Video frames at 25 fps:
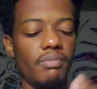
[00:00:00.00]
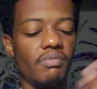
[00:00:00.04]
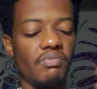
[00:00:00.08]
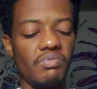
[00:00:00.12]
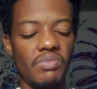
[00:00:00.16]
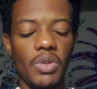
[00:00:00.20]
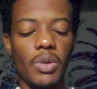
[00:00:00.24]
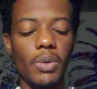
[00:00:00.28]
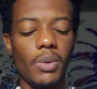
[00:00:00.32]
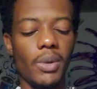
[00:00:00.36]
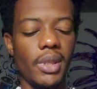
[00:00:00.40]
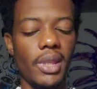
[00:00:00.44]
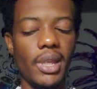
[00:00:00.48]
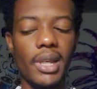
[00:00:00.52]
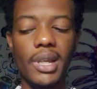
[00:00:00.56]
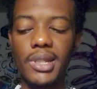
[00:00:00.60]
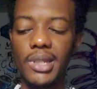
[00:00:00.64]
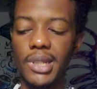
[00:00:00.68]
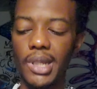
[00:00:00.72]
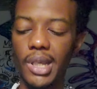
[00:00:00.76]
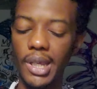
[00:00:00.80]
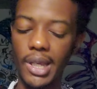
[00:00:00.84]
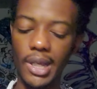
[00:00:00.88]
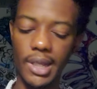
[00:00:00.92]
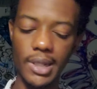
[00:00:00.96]
you were theirs,
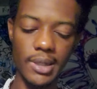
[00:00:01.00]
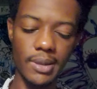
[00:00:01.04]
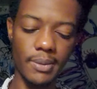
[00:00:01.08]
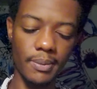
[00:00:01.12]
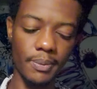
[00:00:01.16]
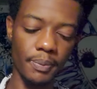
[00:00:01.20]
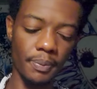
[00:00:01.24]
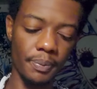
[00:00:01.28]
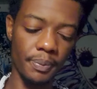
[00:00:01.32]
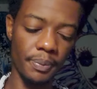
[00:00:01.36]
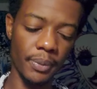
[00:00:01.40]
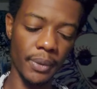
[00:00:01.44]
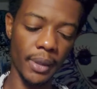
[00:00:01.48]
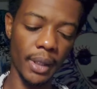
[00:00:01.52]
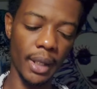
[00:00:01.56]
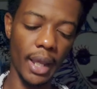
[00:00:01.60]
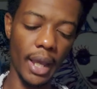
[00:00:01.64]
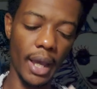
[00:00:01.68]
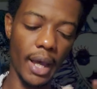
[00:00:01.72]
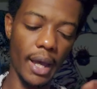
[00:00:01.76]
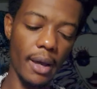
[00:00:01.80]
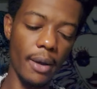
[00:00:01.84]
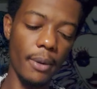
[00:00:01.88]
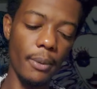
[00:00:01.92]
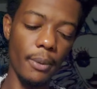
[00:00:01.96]
I guess.
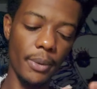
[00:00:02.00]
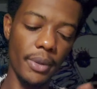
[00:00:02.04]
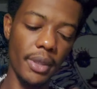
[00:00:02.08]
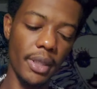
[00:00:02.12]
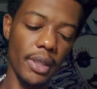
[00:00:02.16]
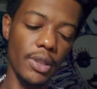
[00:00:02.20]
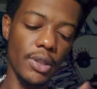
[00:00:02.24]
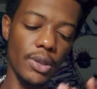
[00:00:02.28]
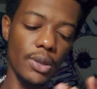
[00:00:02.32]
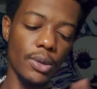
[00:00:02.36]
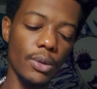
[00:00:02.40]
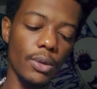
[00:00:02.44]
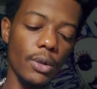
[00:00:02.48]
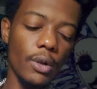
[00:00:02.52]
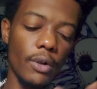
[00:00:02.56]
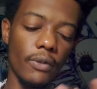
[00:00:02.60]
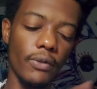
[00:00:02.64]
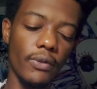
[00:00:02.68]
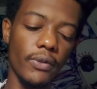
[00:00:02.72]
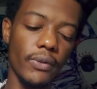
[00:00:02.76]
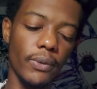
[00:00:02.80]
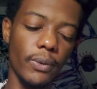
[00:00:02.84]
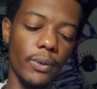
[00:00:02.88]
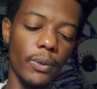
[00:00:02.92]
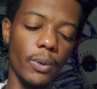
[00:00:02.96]
With the Two
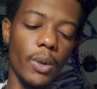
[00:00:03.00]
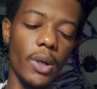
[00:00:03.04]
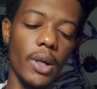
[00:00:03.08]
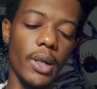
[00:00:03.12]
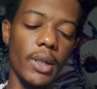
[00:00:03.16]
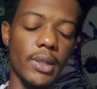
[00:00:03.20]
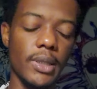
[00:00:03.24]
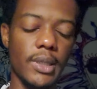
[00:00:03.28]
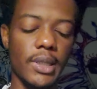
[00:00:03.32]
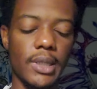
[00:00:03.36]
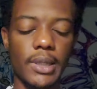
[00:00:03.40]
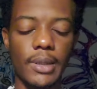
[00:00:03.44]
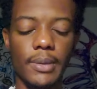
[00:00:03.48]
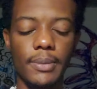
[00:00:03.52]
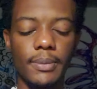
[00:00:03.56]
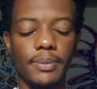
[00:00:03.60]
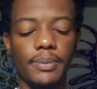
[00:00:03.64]
of Wands.